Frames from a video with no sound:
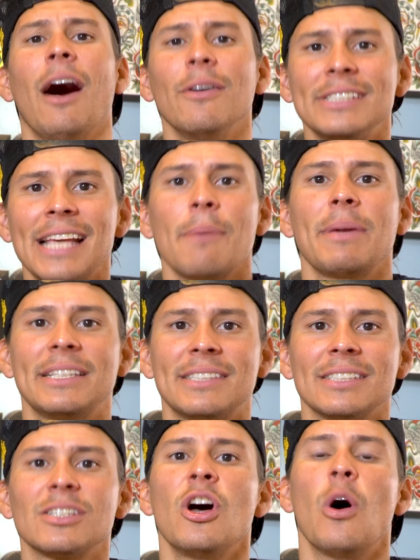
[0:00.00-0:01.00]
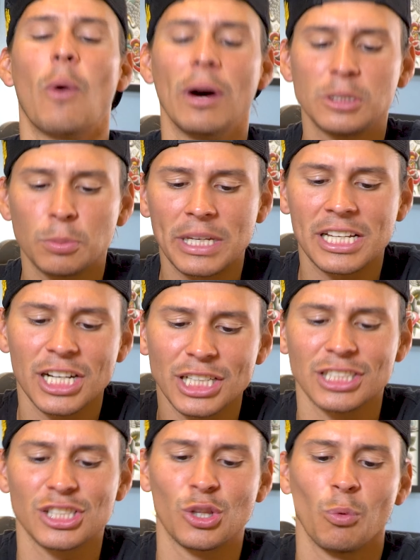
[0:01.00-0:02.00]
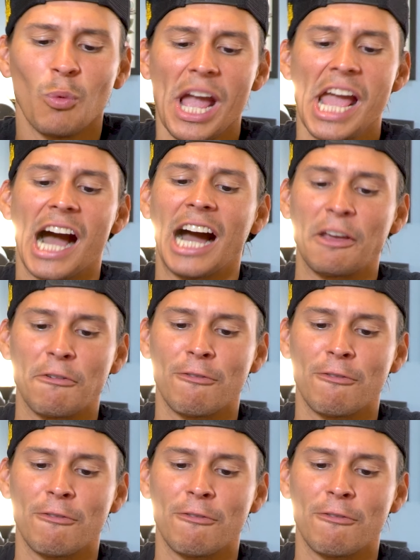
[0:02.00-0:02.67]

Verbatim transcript: How does that make sense? Well, it's because the way I